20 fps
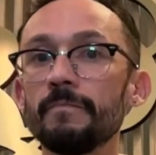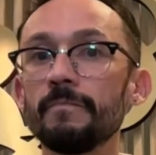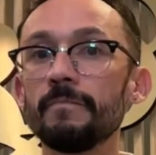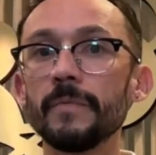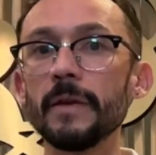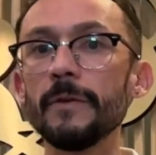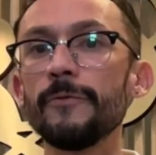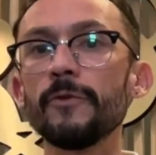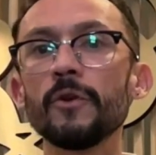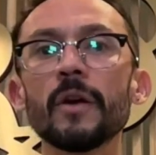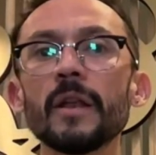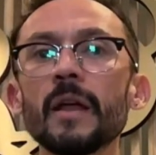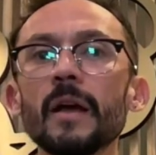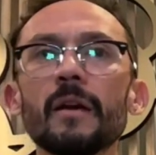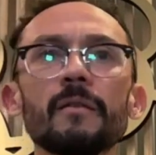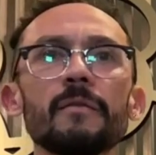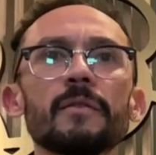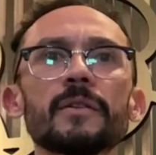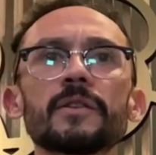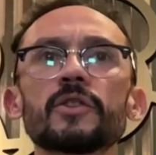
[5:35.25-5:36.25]
if you're
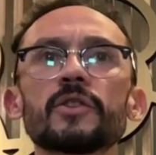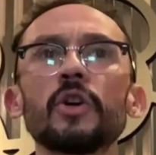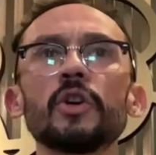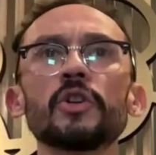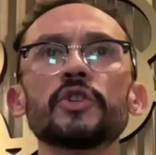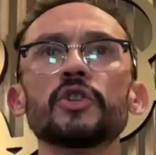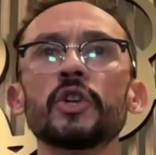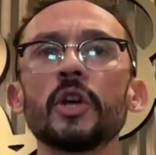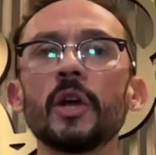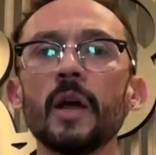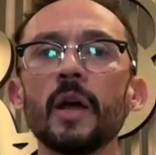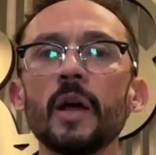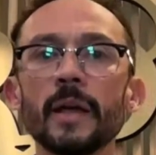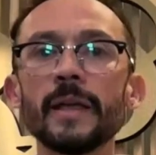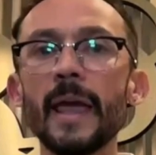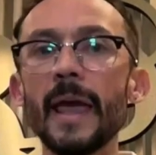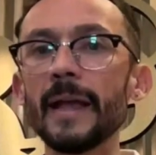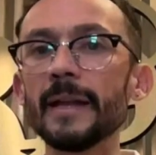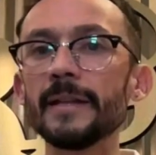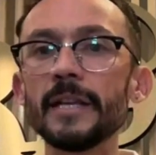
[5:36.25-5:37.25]
gonna search
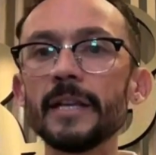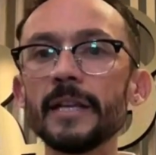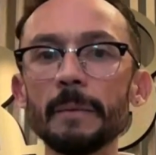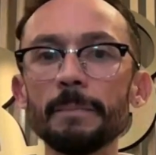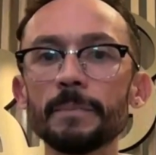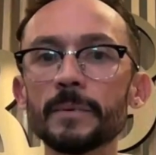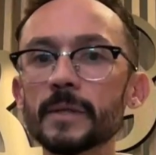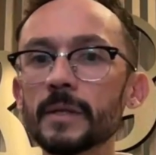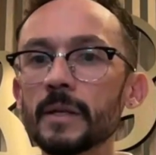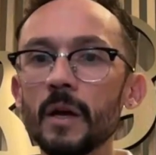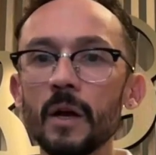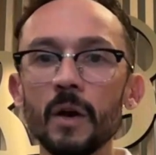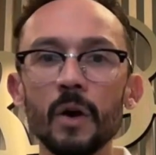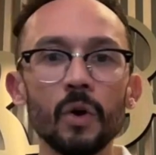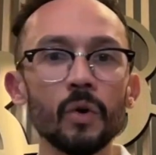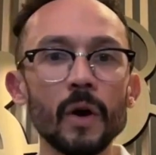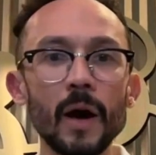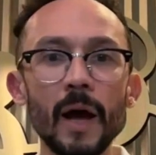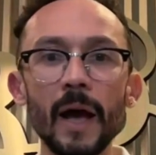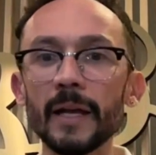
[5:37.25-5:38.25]
K tips
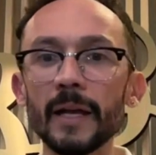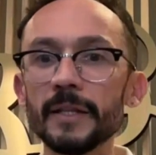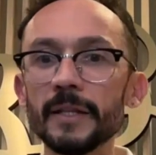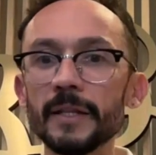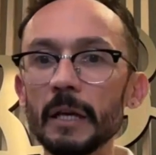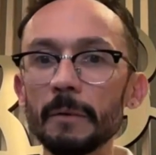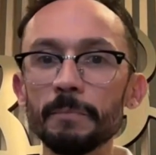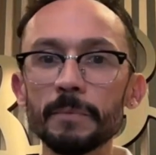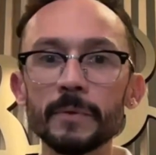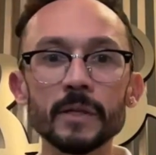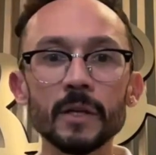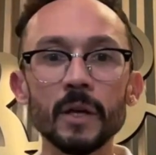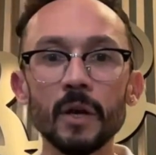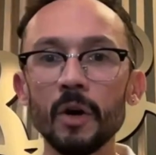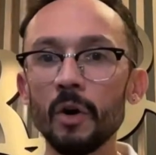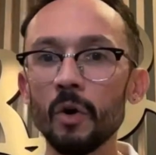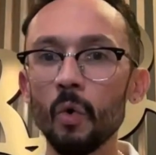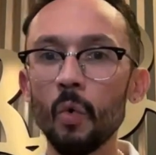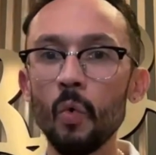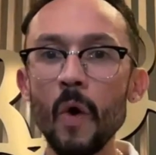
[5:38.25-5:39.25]
or I tips,
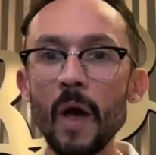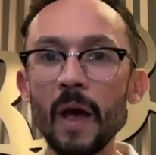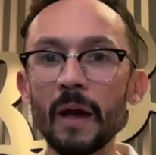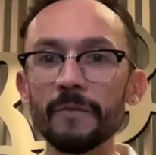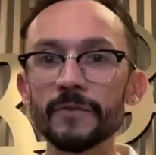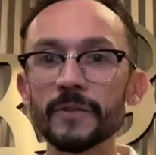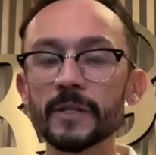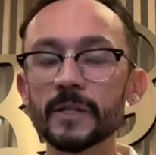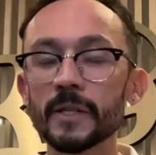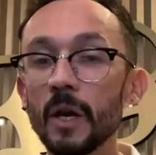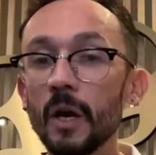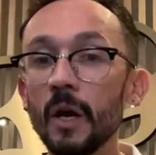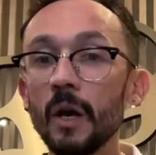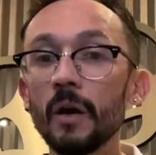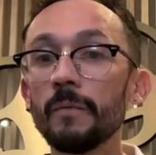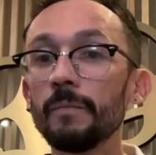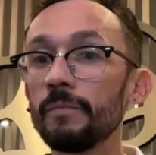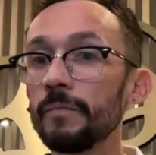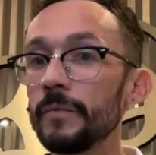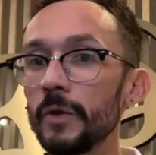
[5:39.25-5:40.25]
wefts,
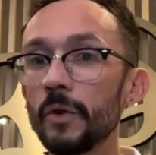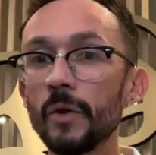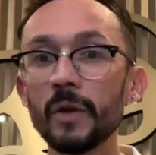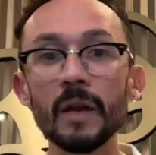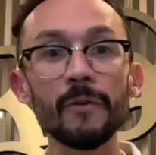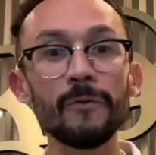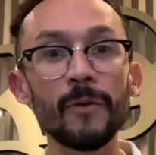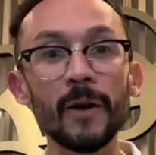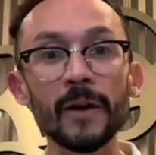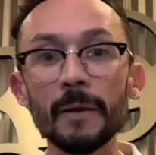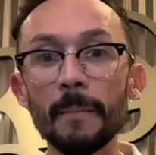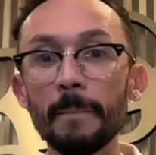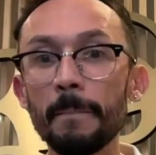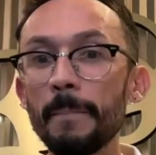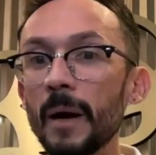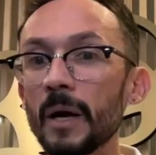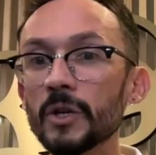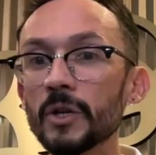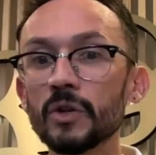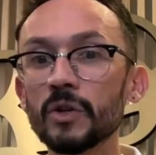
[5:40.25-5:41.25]
you're gonna find a
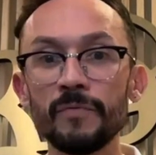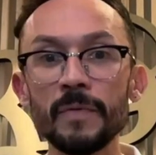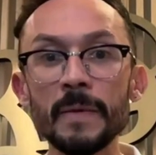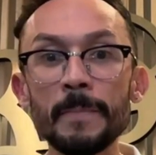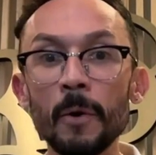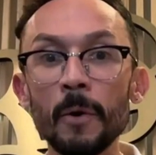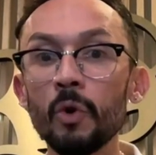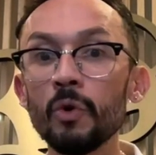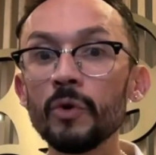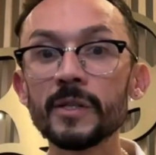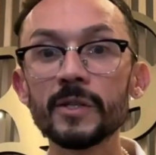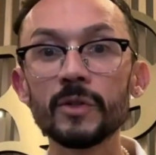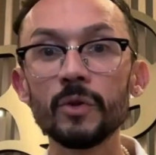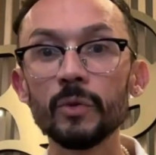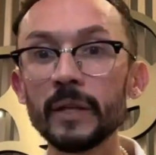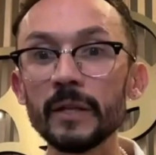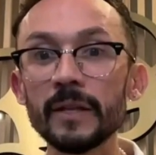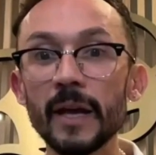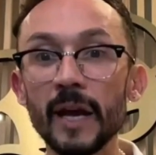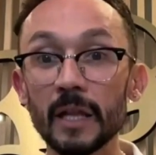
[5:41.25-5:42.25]
bunch of people who's
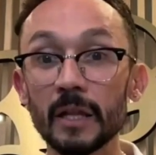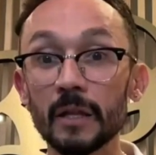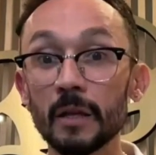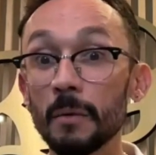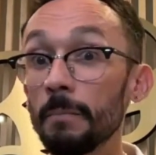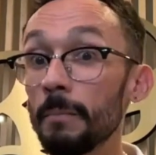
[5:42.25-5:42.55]
doing that.